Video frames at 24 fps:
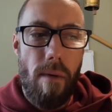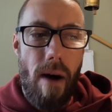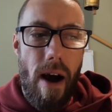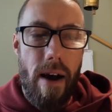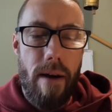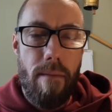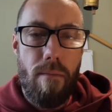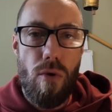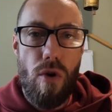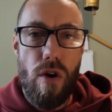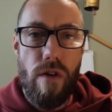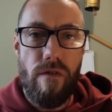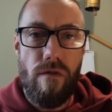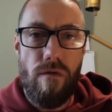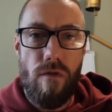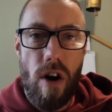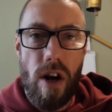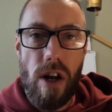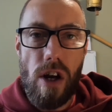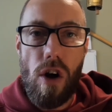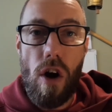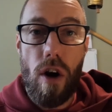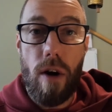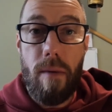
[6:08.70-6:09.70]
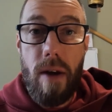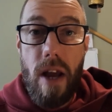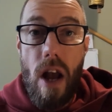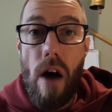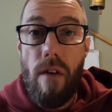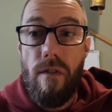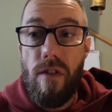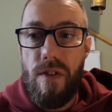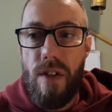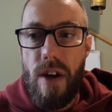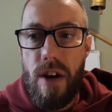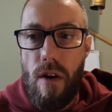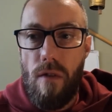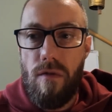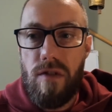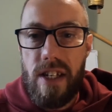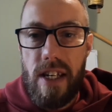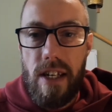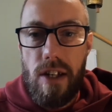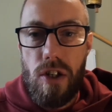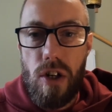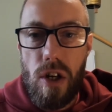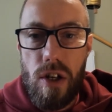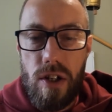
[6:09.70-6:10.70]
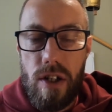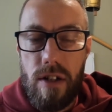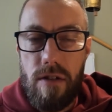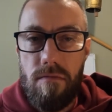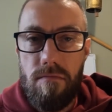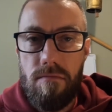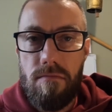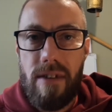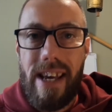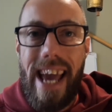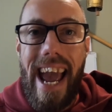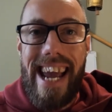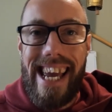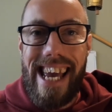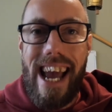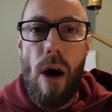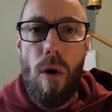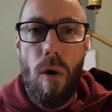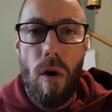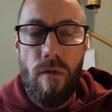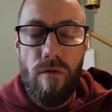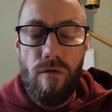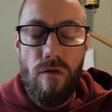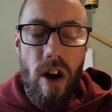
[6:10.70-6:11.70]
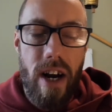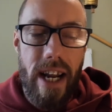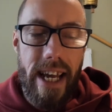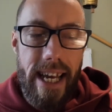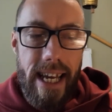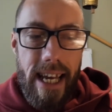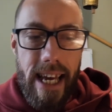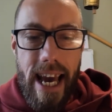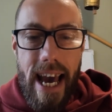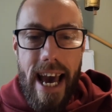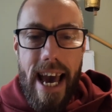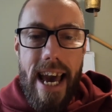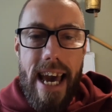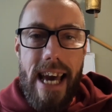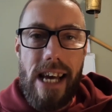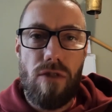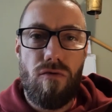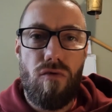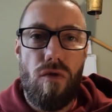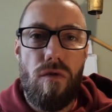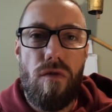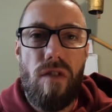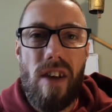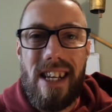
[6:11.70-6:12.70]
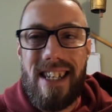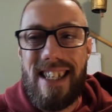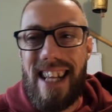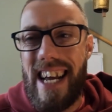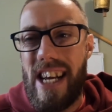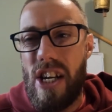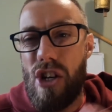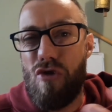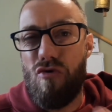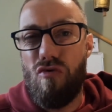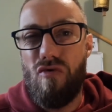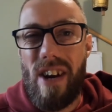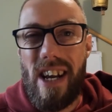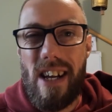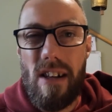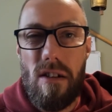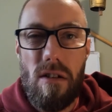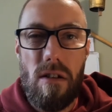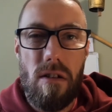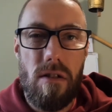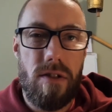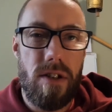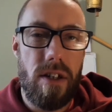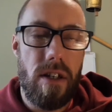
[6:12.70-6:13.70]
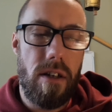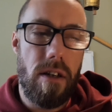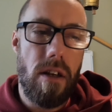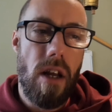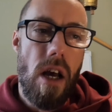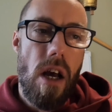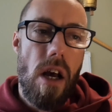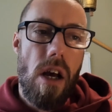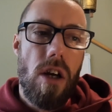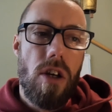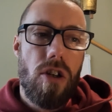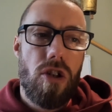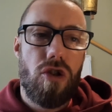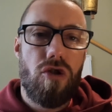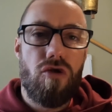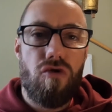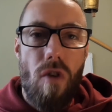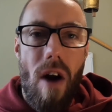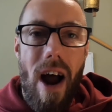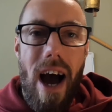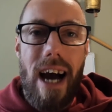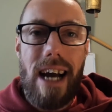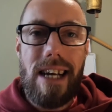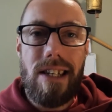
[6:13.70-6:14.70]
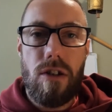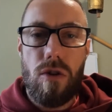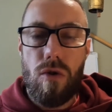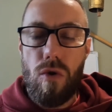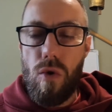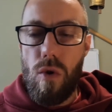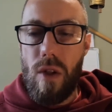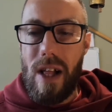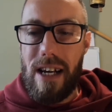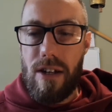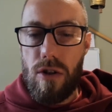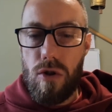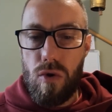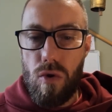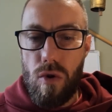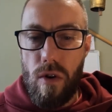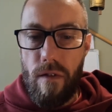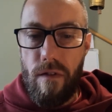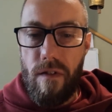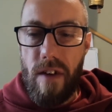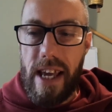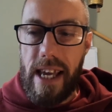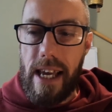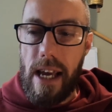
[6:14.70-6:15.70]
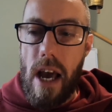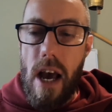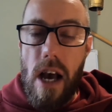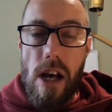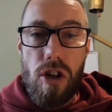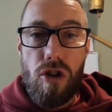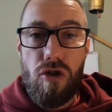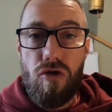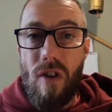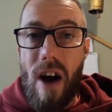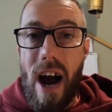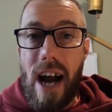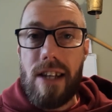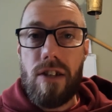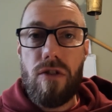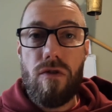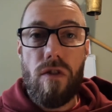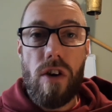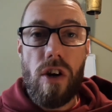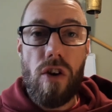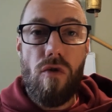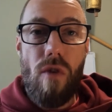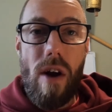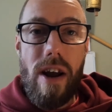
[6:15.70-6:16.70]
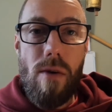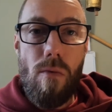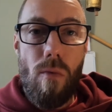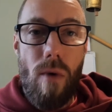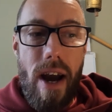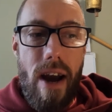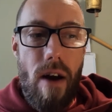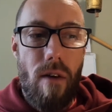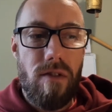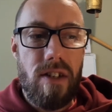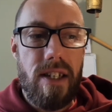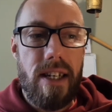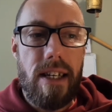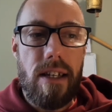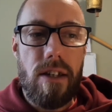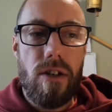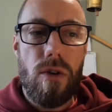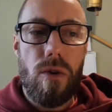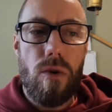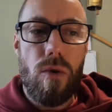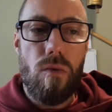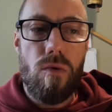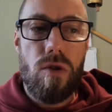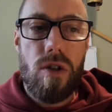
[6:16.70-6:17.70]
about improving run economy, other than obviously just getting out and running, is through things like drills and strides and all that sort of thing. Strides are a great way obviously to